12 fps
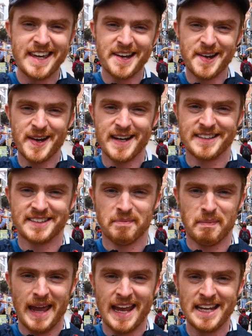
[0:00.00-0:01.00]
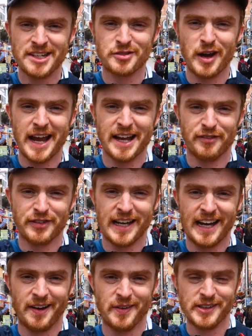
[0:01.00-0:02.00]
Here is the main drag of
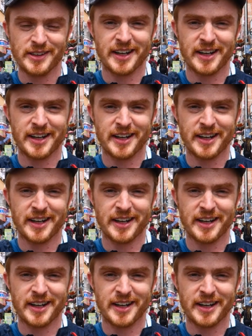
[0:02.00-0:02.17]
town.